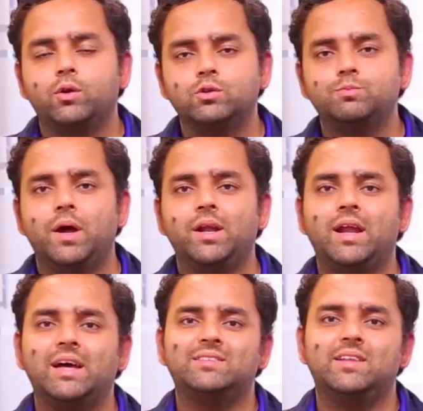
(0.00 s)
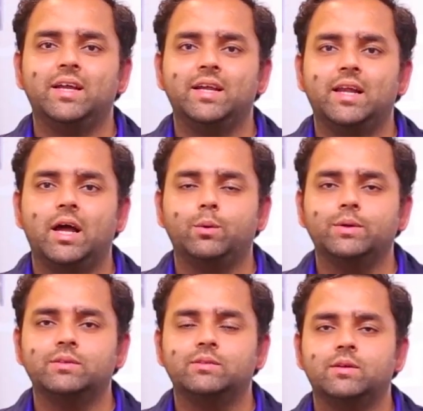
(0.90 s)
to spend as daily
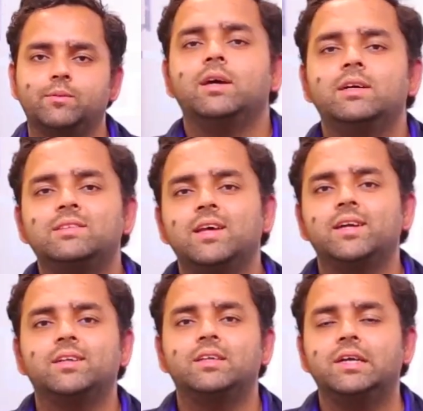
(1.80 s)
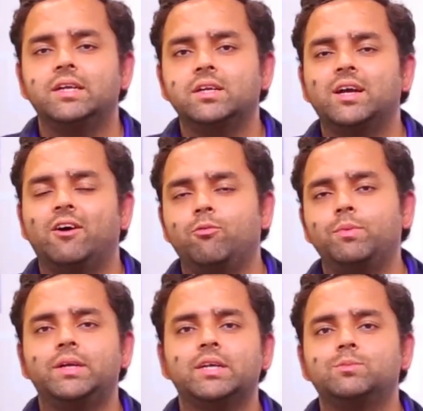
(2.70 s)
allowance. He said the Indian
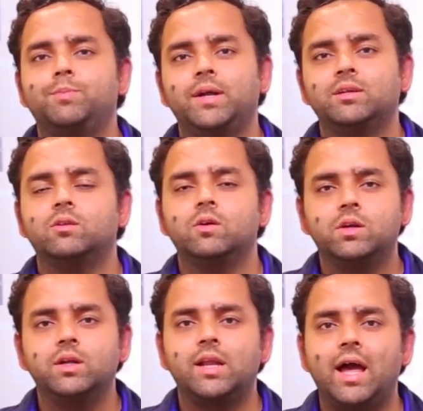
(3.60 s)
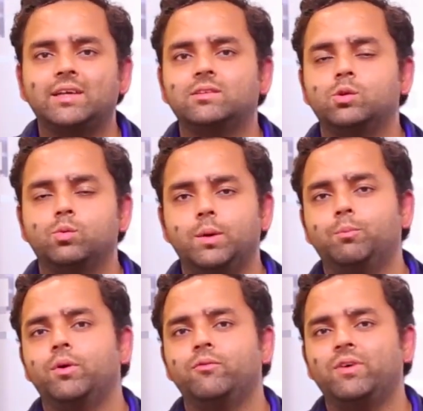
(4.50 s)
government has spent 30 lakhs to
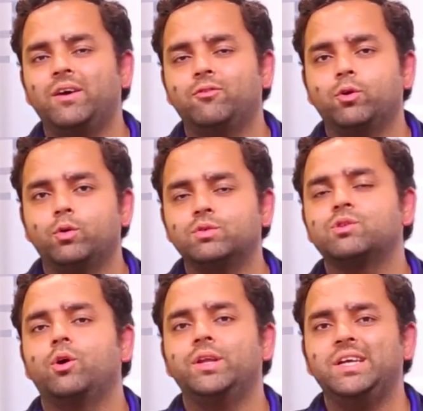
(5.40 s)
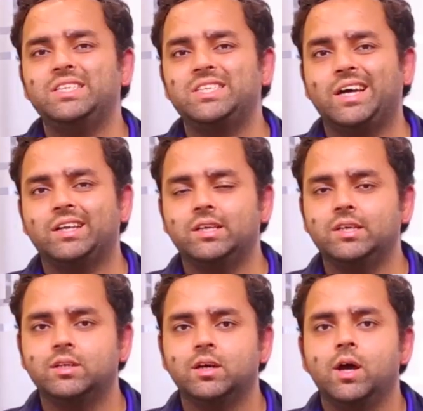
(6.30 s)
1.5 crores on each
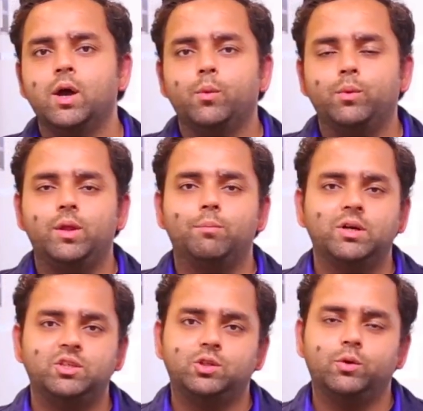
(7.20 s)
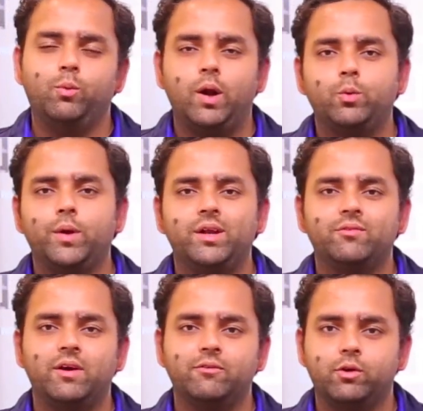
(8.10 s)
athlete with a budget of
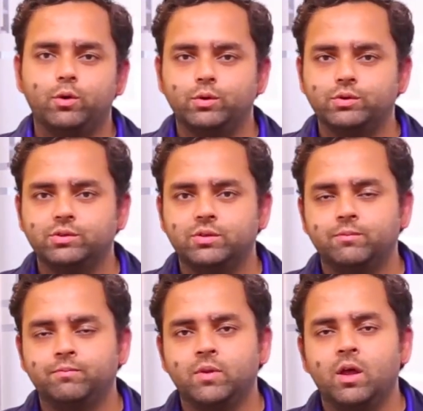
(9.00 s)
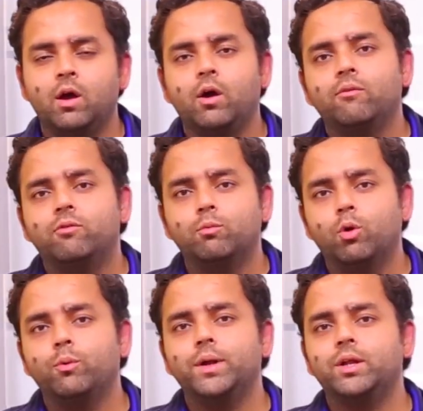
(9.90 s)
125 crores. For
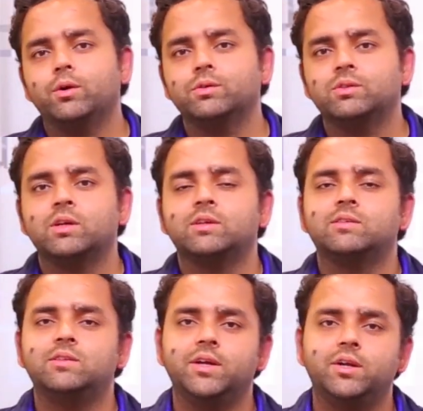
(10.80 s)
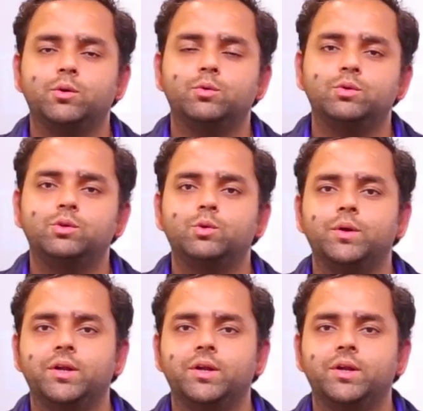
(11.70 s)
more videos, stay tuned to